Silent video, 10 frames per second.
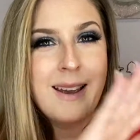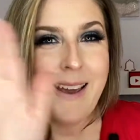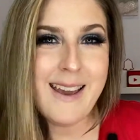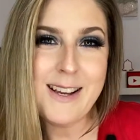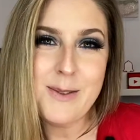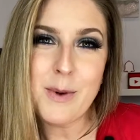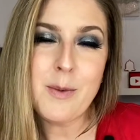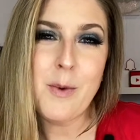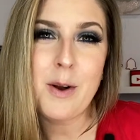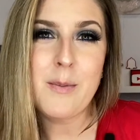Hey guys,
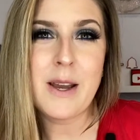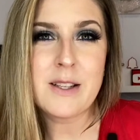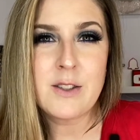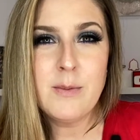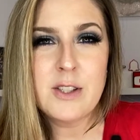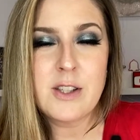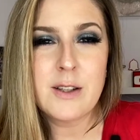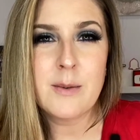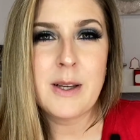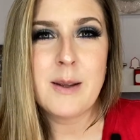welcome back to my
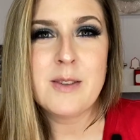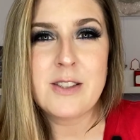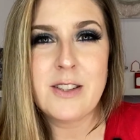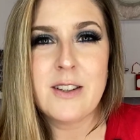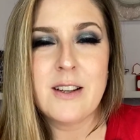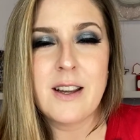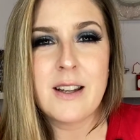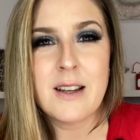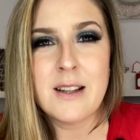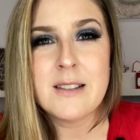channel. My name is Sheila,
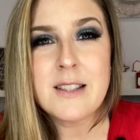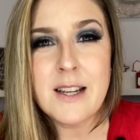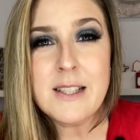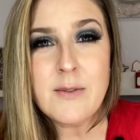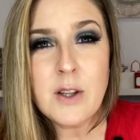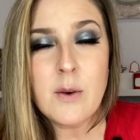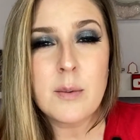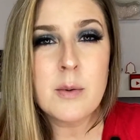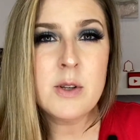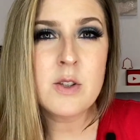and in today's video I'm
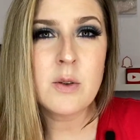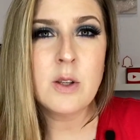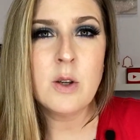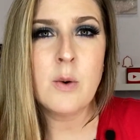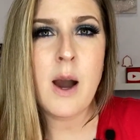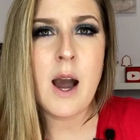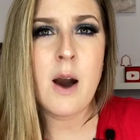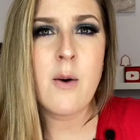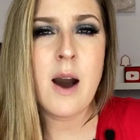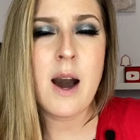going to be showing you
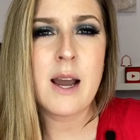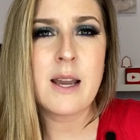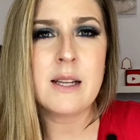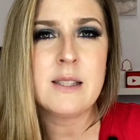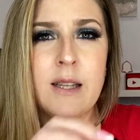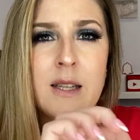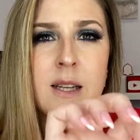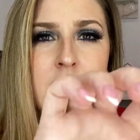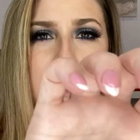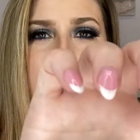how I did
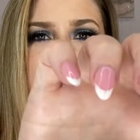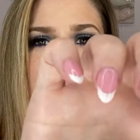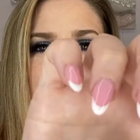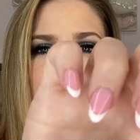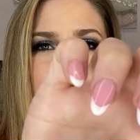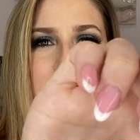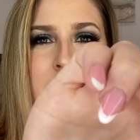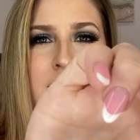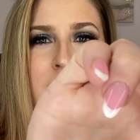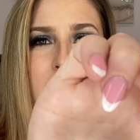this set right
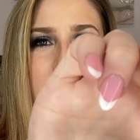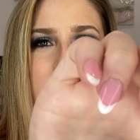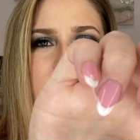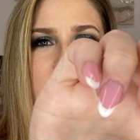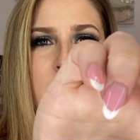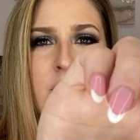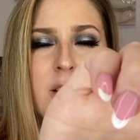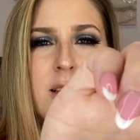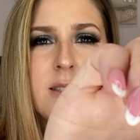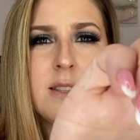here. Super
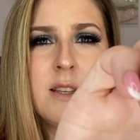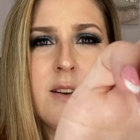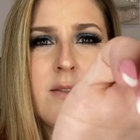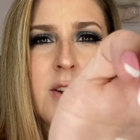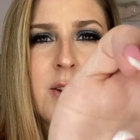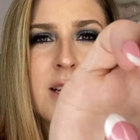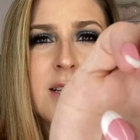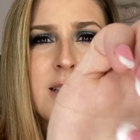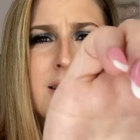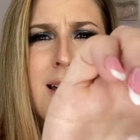easy, very
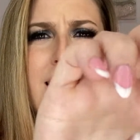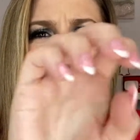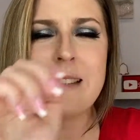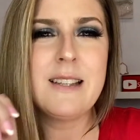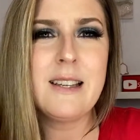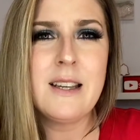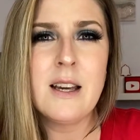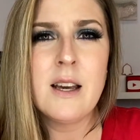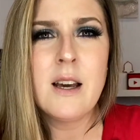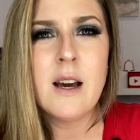classy.
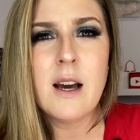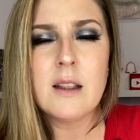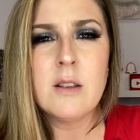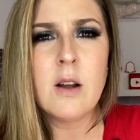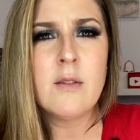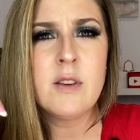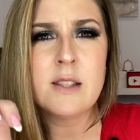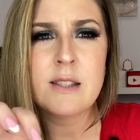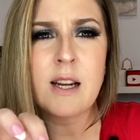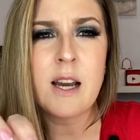I love this
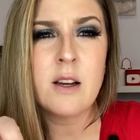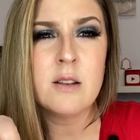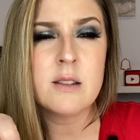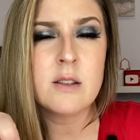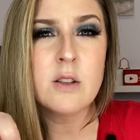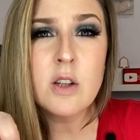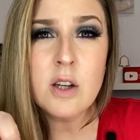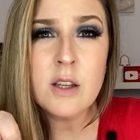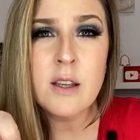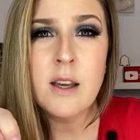style, this
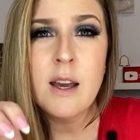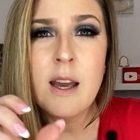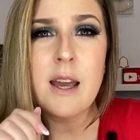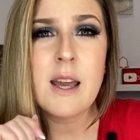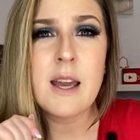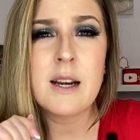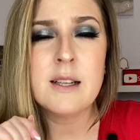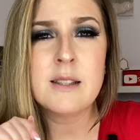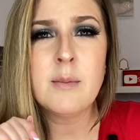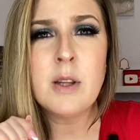look, and
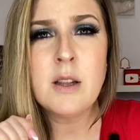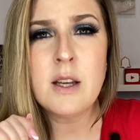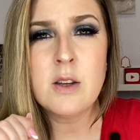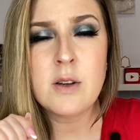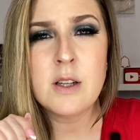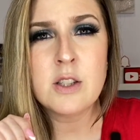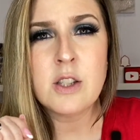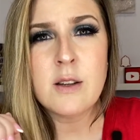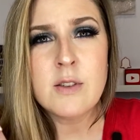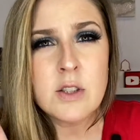it's something that you can
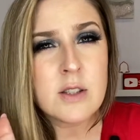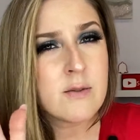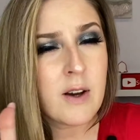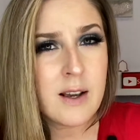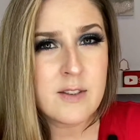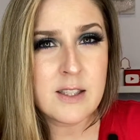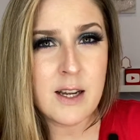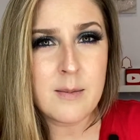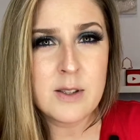achieve in just 5 steps.